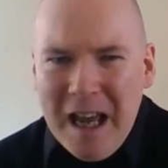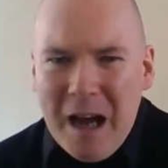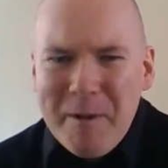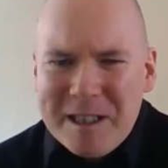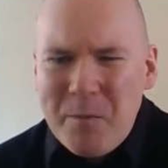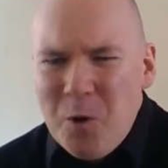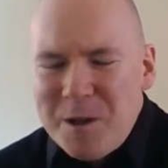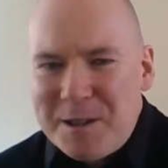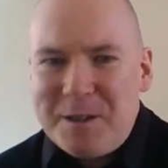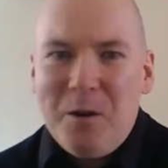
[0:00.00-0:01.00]
I mean, I
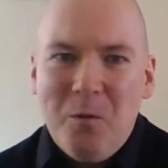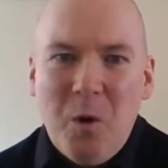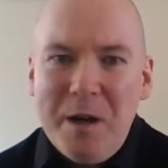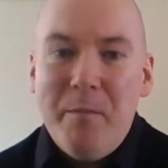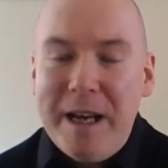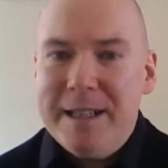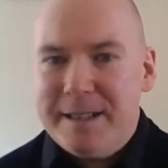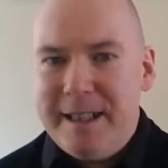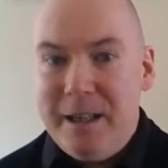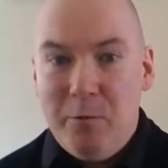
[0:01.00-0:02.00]
suppose one might
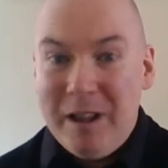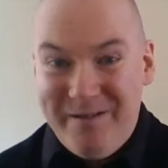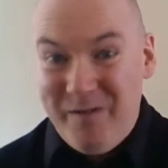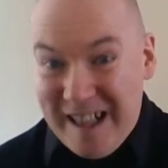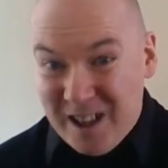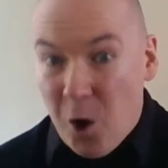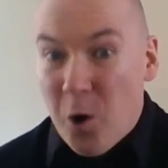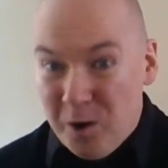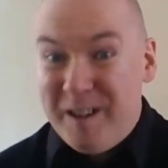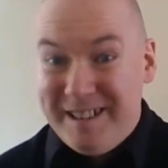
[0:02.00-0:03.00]
say, well, in very
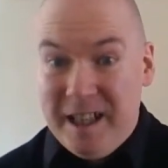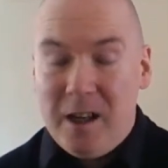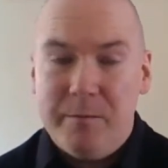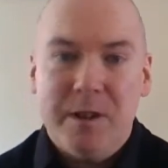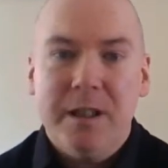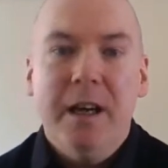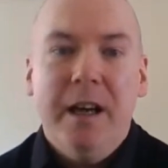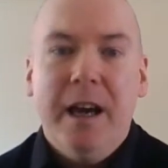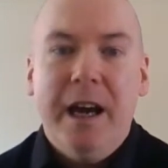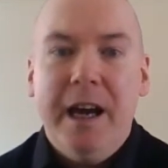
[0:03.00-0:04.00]
concrete terms,
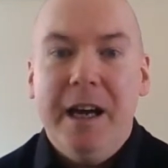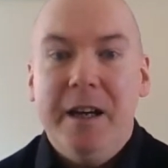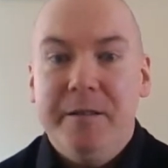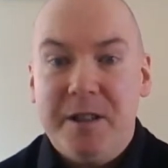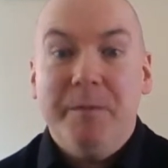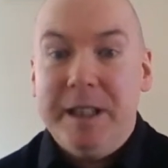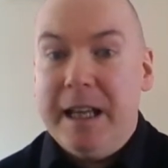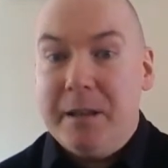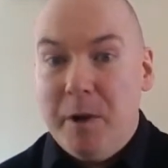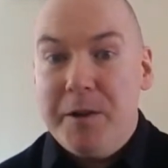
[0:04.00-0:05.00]
somebody
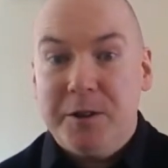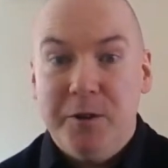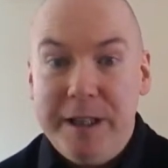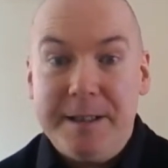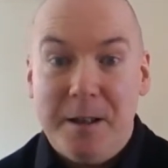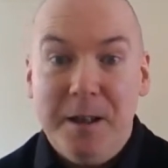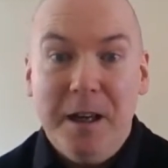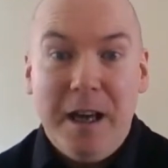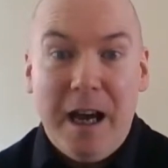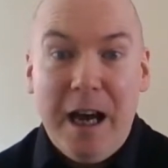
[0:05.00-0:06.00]
like Mother Teresa,
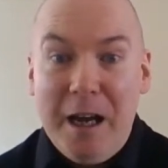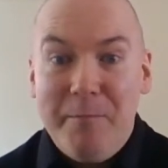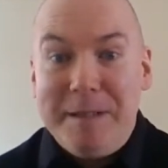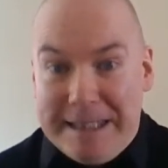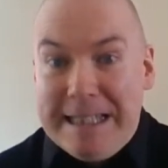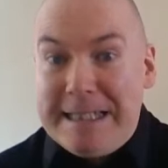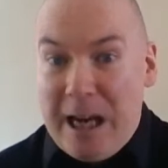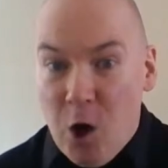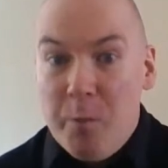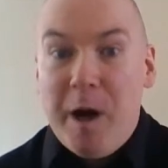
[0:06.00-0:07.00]
did
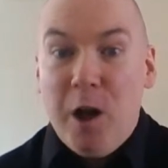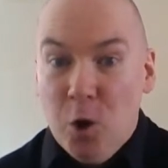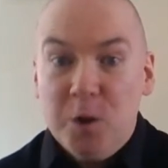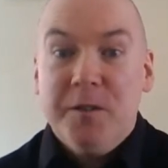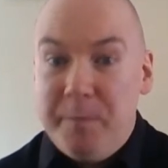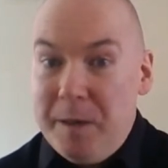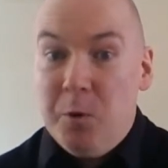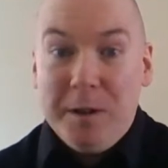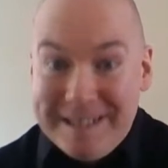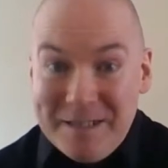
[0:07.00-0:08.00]
help a lot of
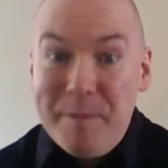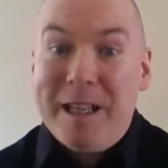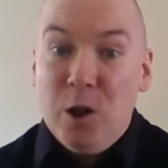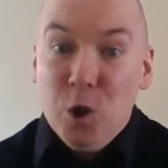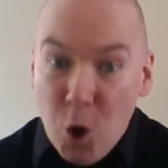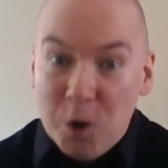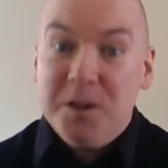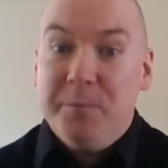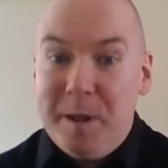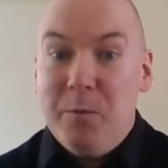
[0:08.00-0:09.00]
people. It did make a lot
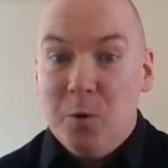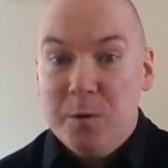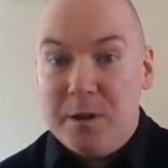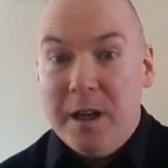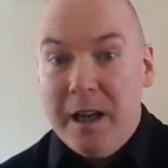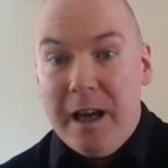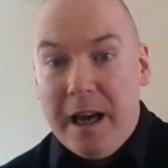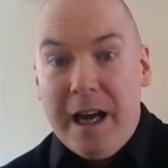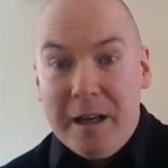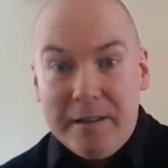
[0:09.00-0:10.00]
of people's
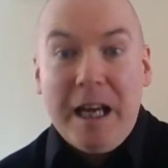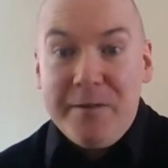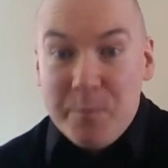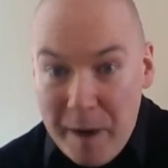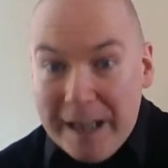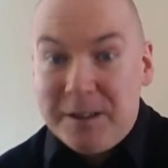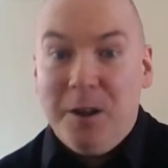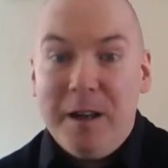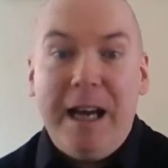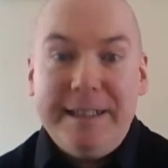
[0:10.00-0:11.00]
lives
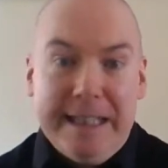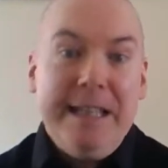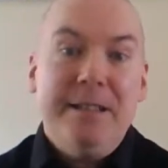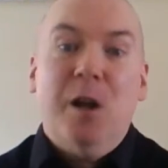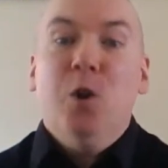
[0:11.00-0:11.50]
better and eased a